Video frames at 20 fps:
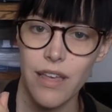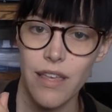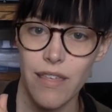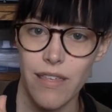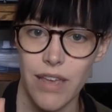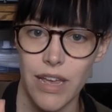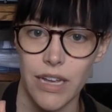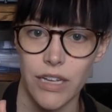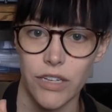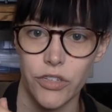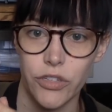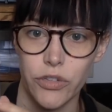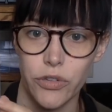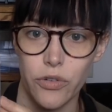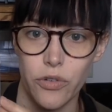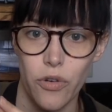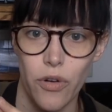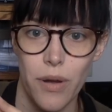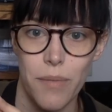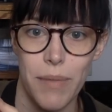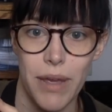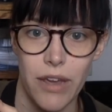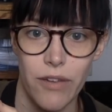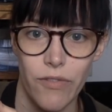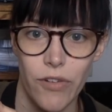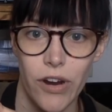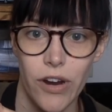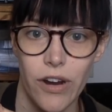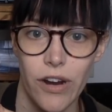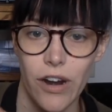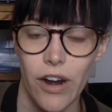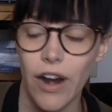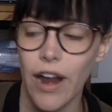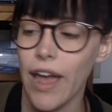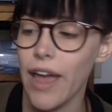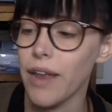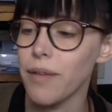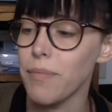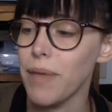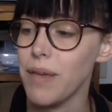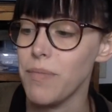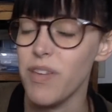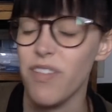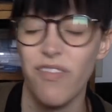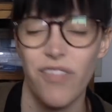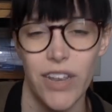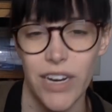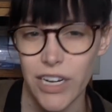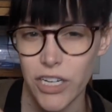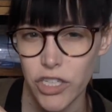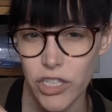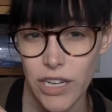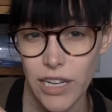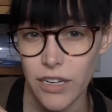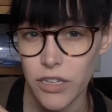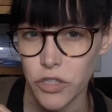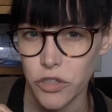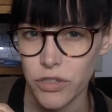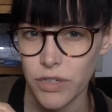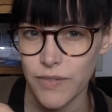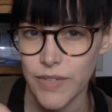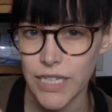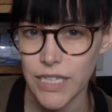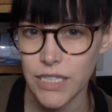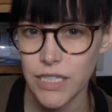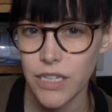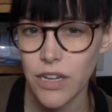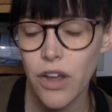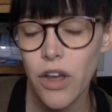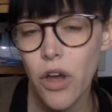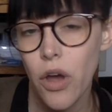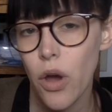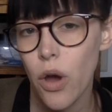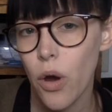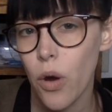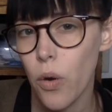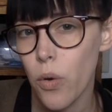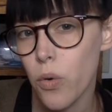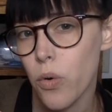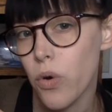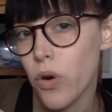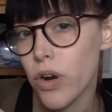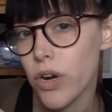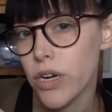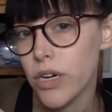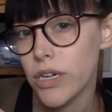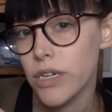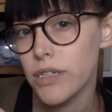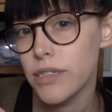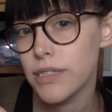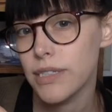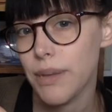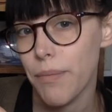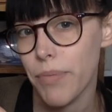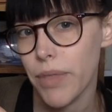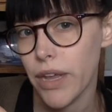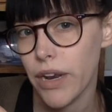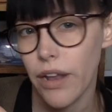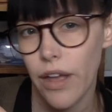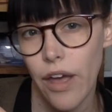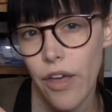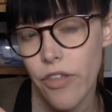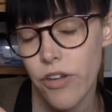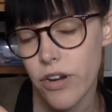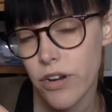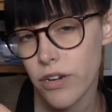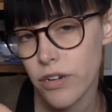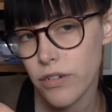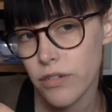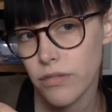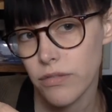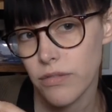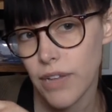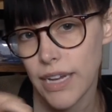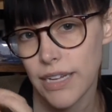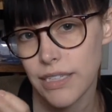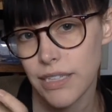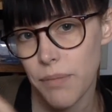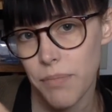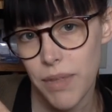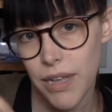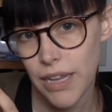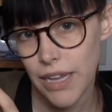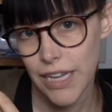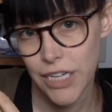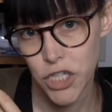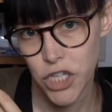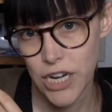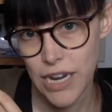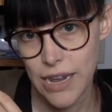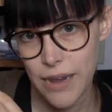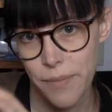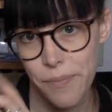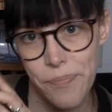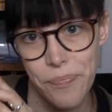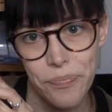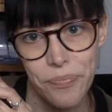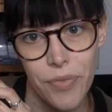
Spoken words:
thing to make for her and maybe finish in a trivet or something other, like something kitchen-y.